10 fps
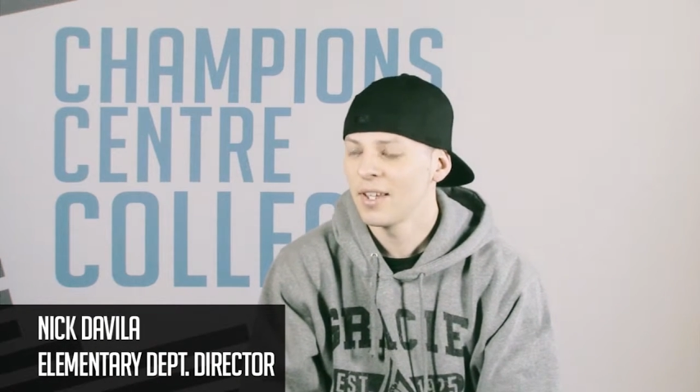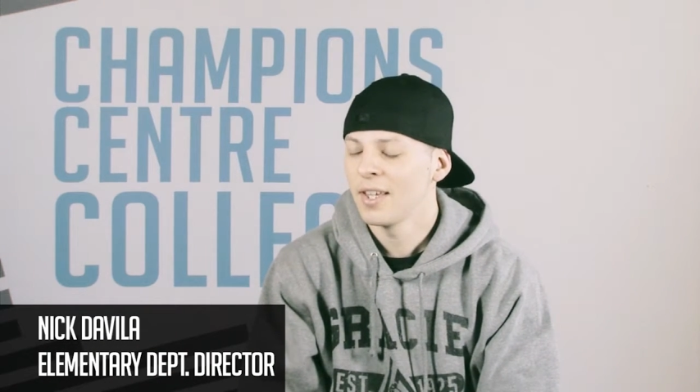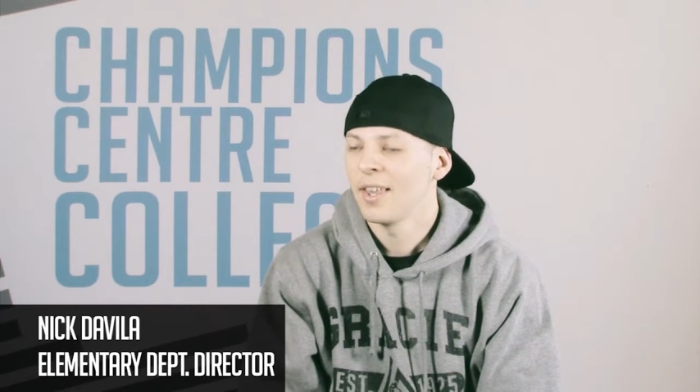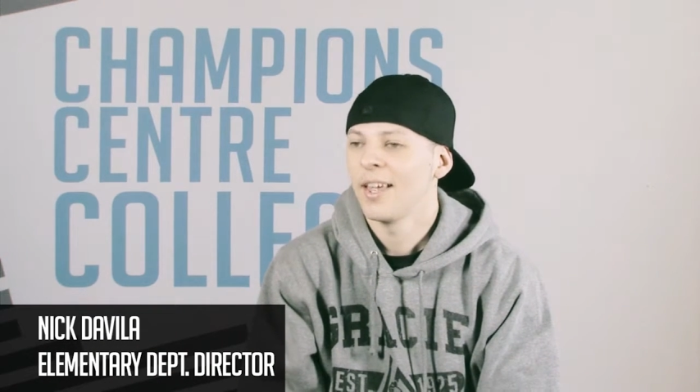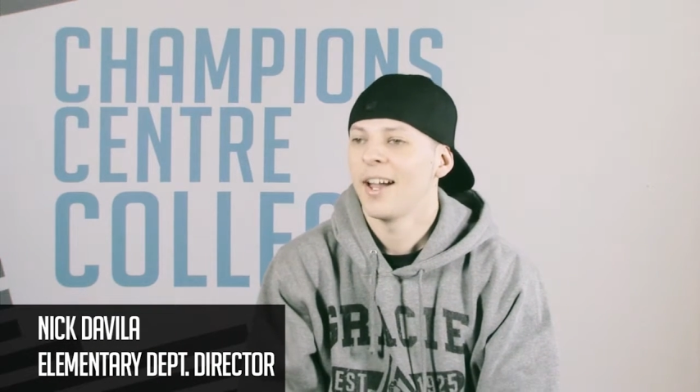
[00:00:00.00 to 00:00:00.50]

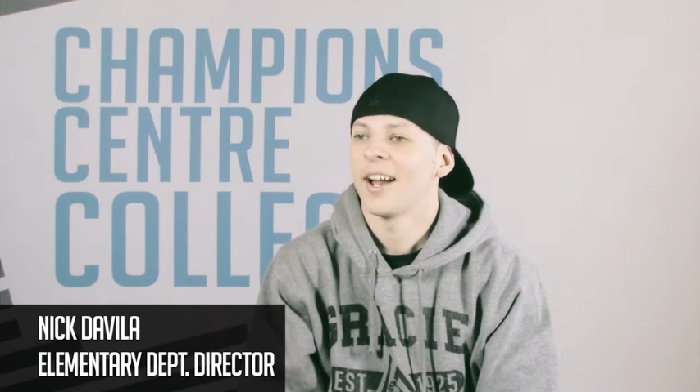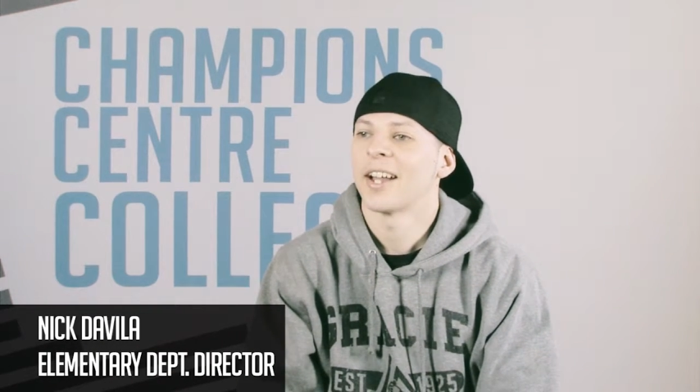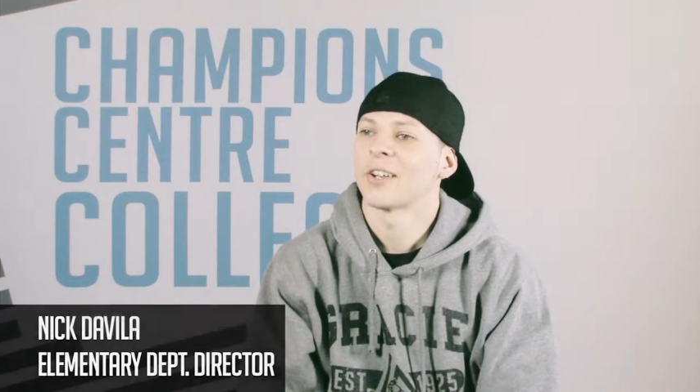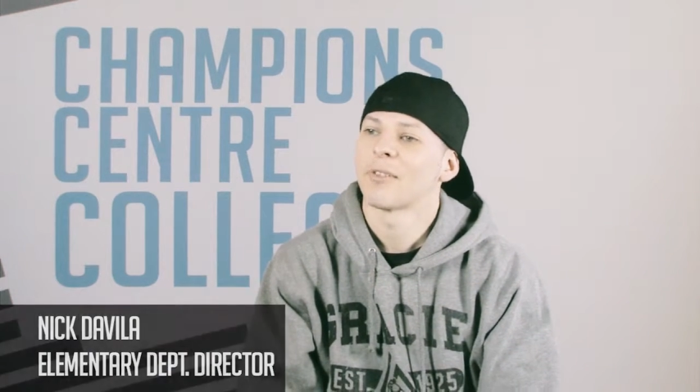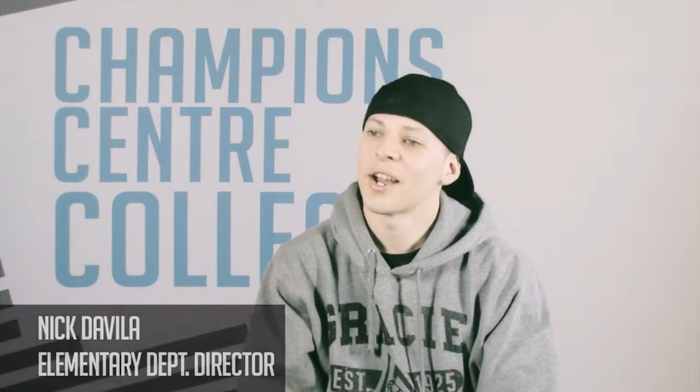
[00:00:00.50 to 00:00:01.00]

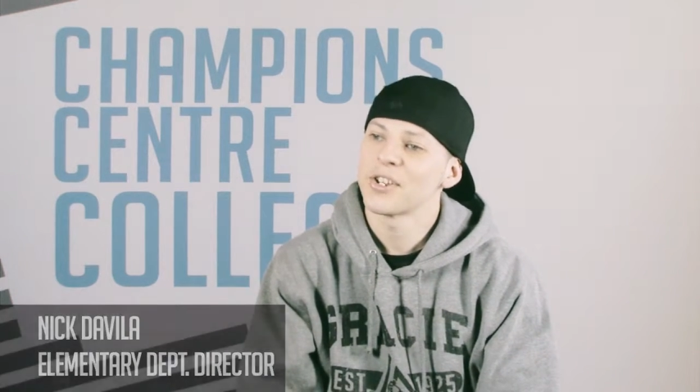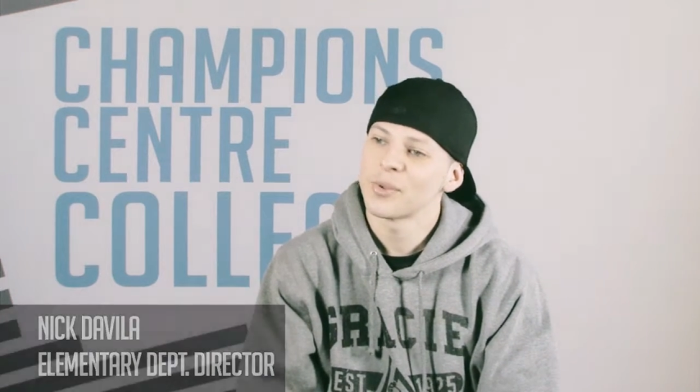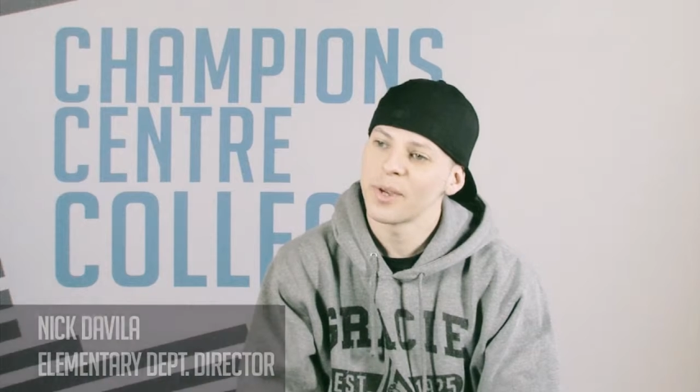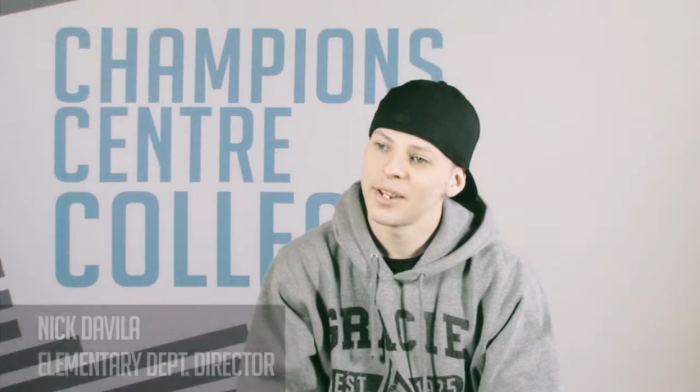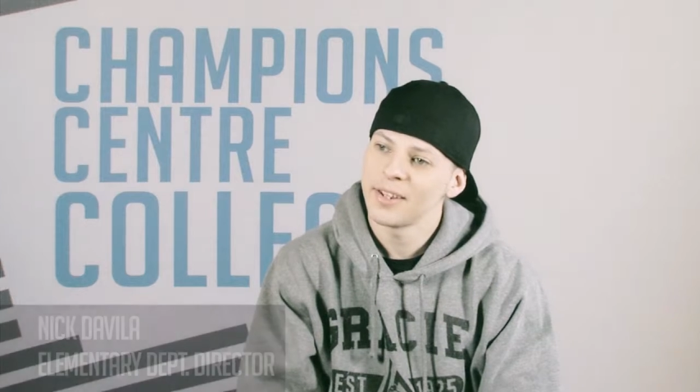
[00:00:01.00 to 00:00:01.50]
I
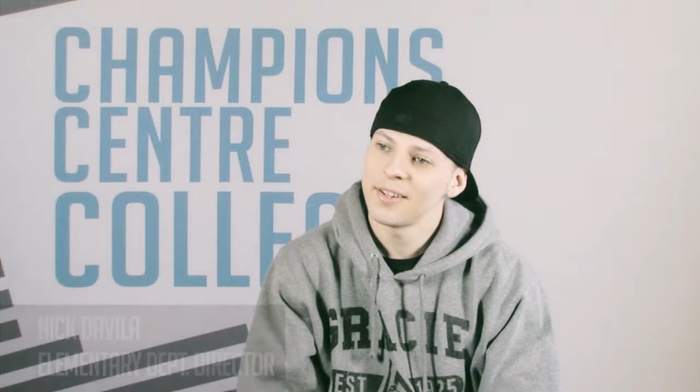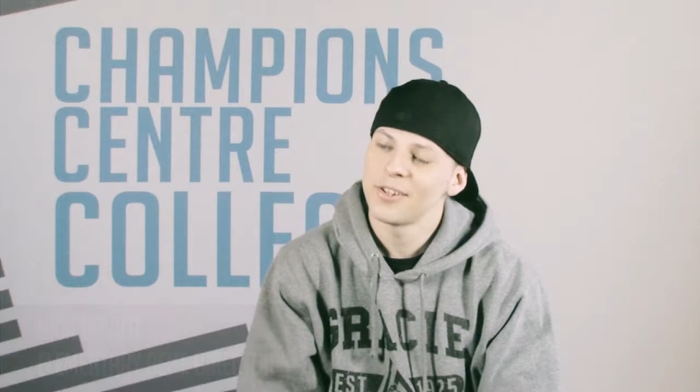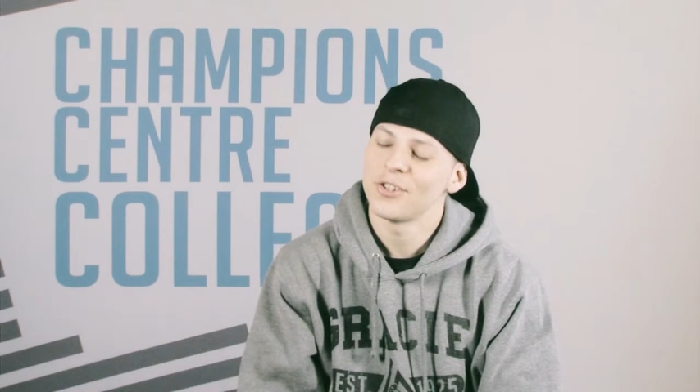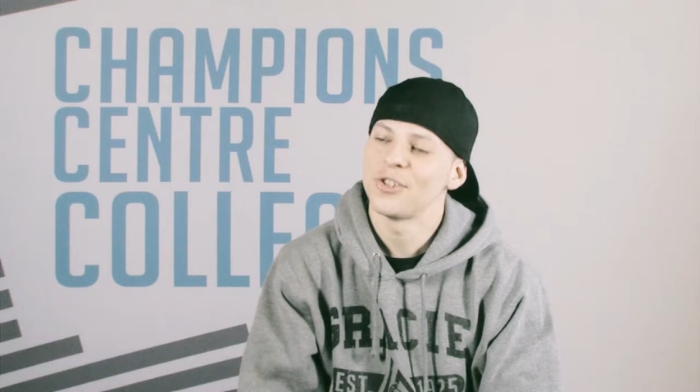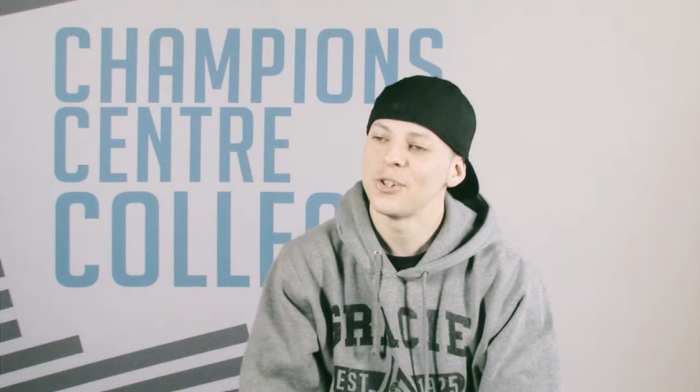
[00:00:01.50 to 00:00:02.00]
graduated
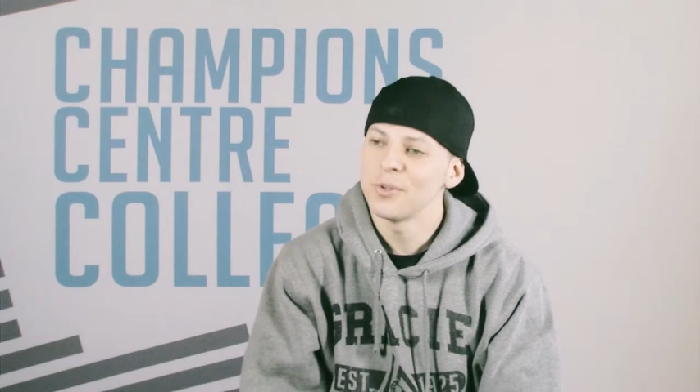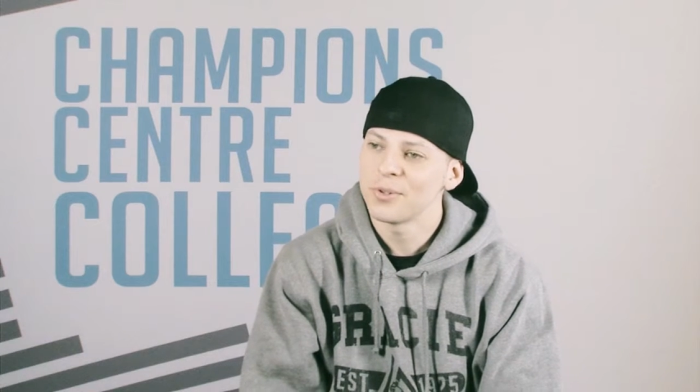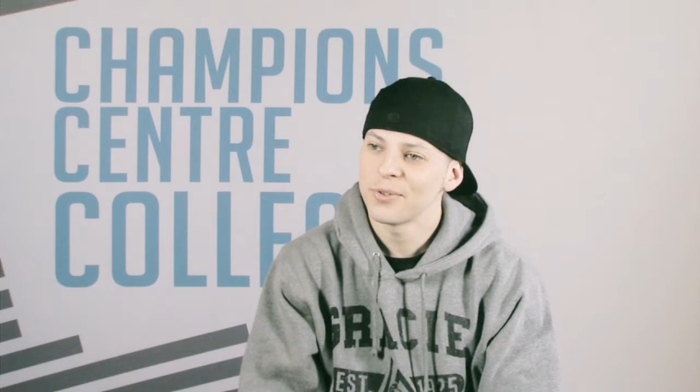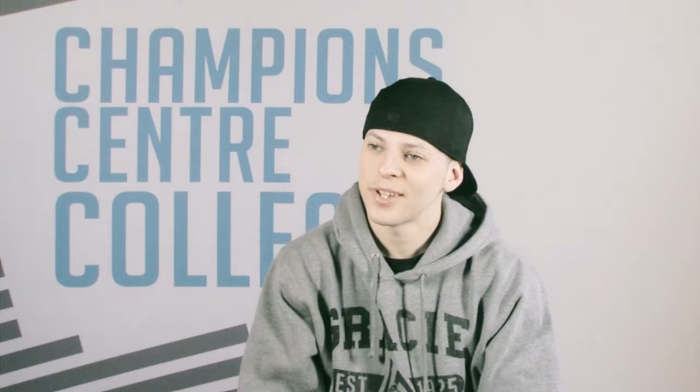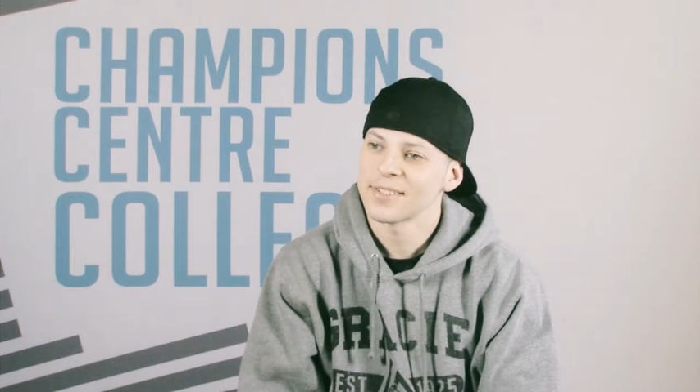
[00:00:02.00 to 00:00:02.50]
June
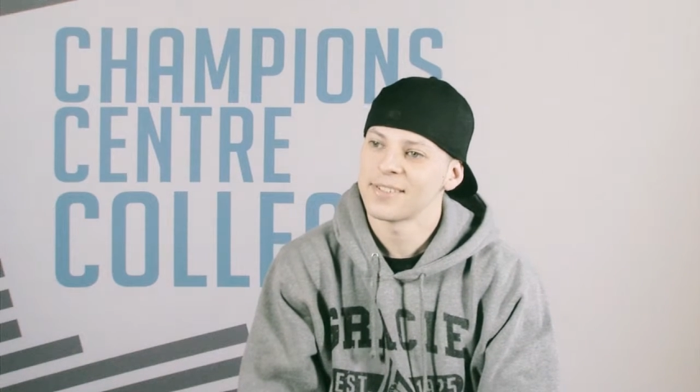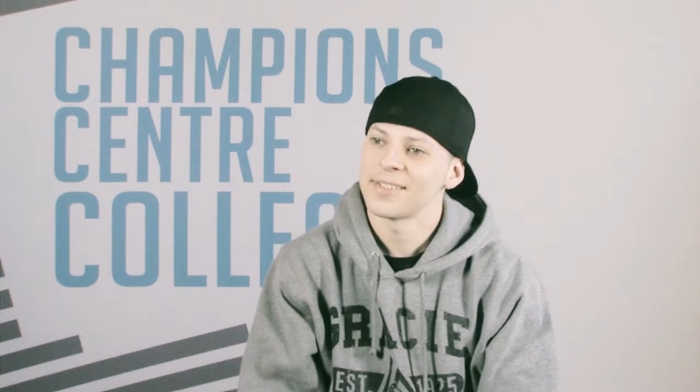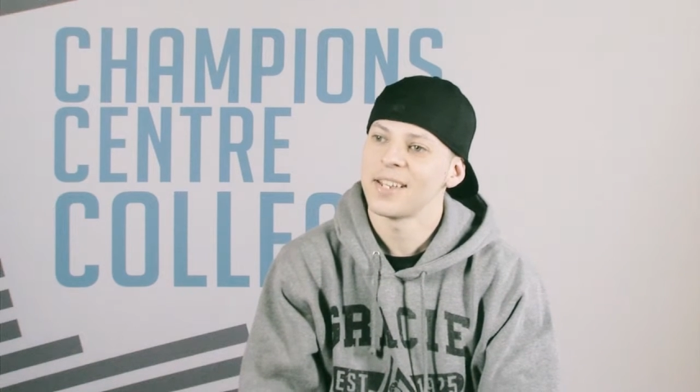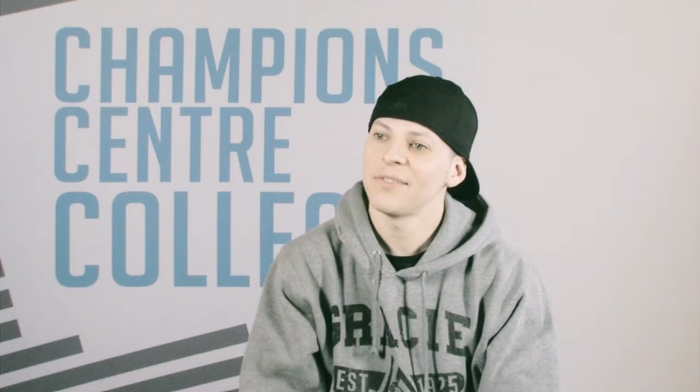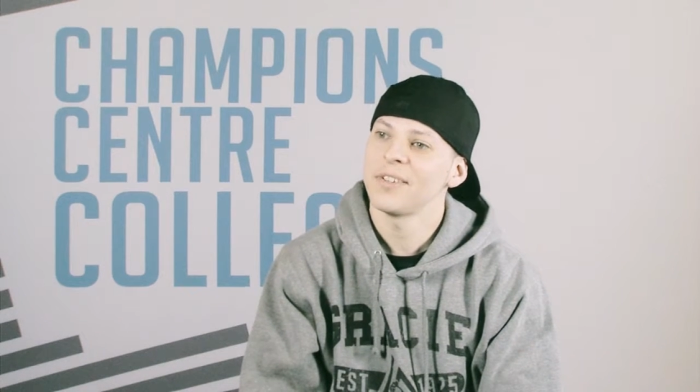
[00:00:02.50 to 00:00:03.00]

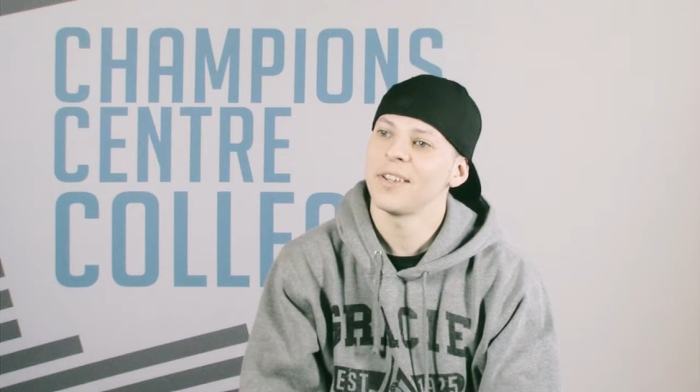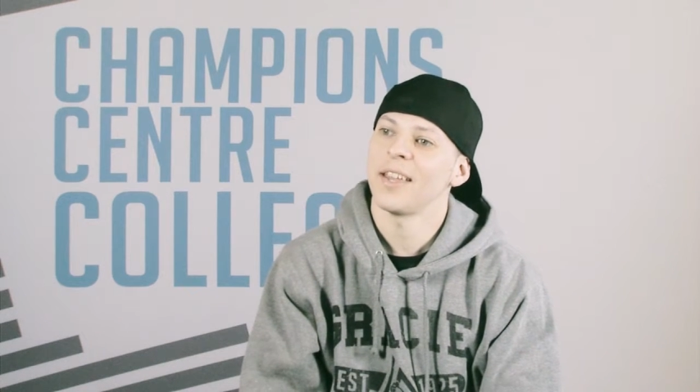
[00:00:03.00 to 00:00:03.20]
2007,